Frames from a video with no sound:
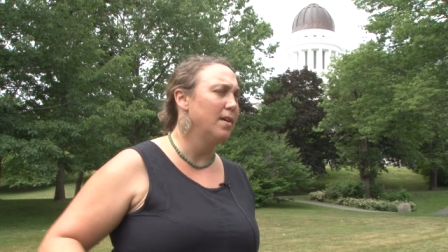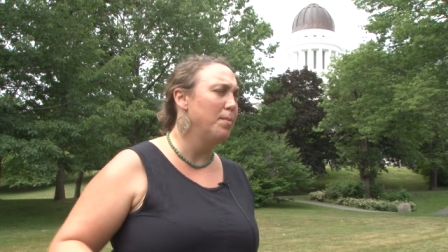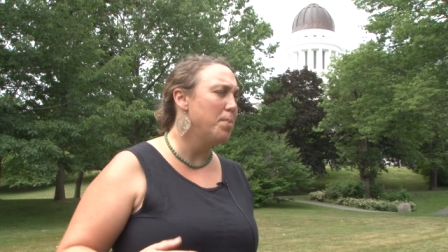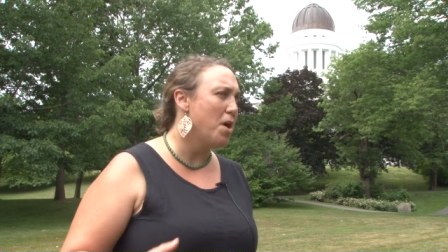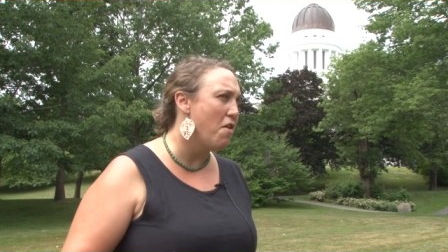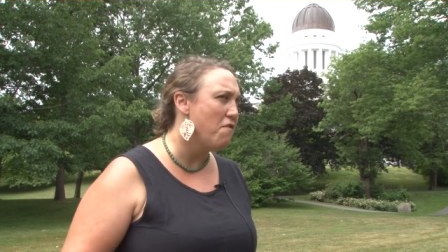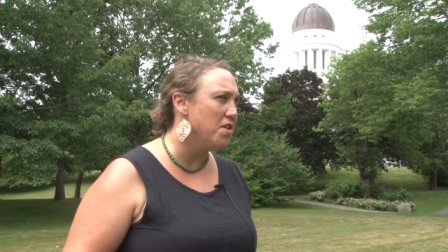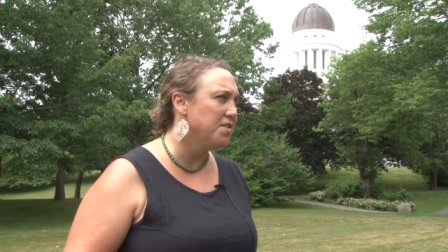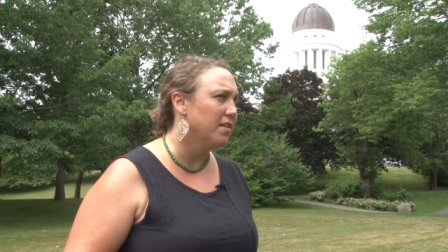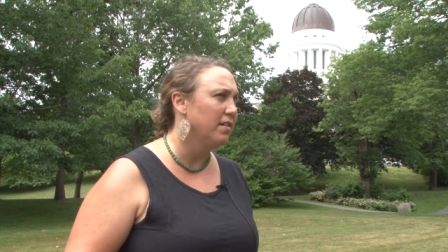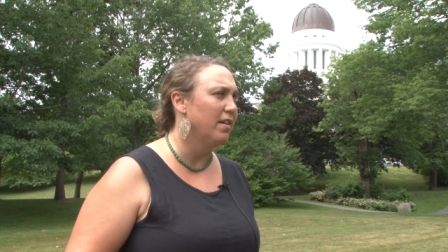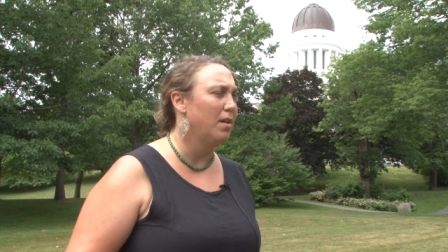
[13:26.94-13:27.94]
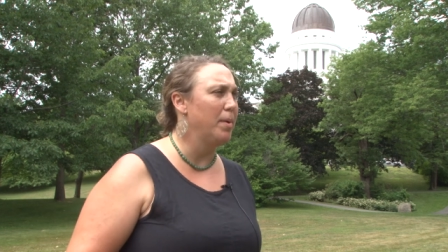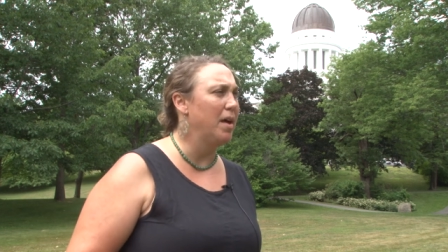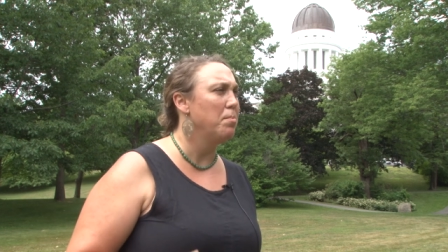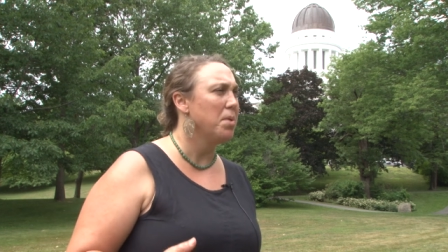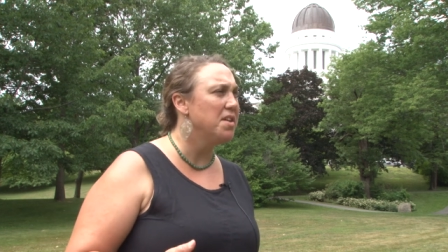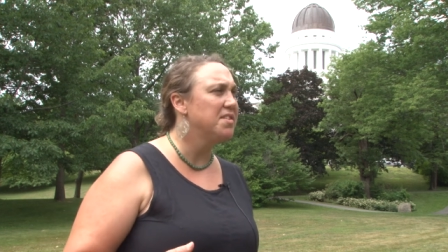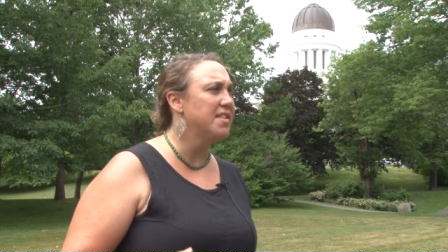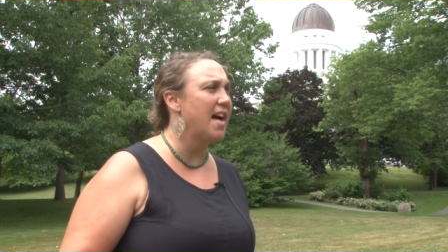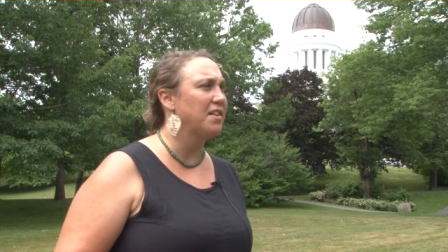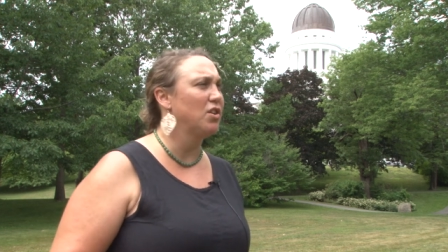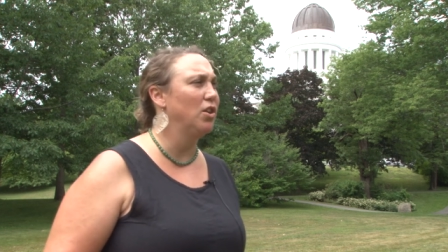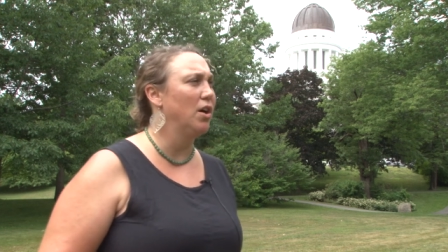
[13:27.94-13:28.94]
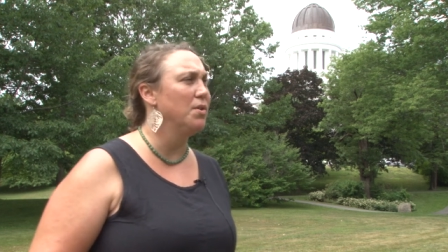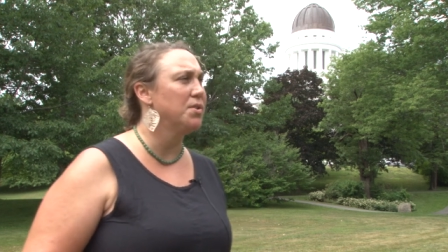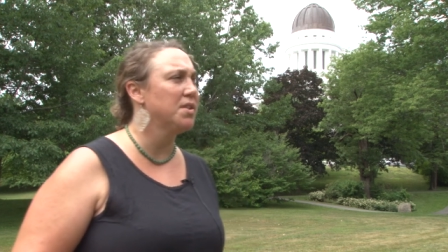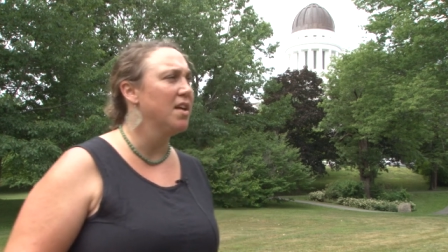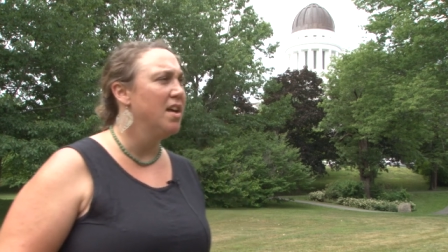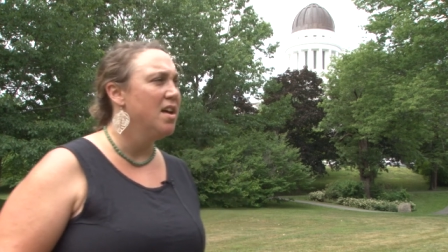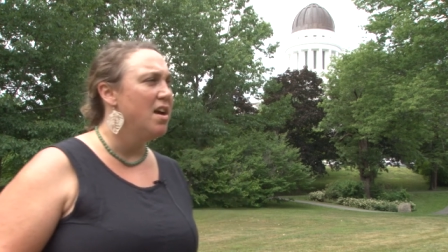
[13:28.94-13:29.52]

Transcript: I'm paraphrasing a little bit, but it's that close.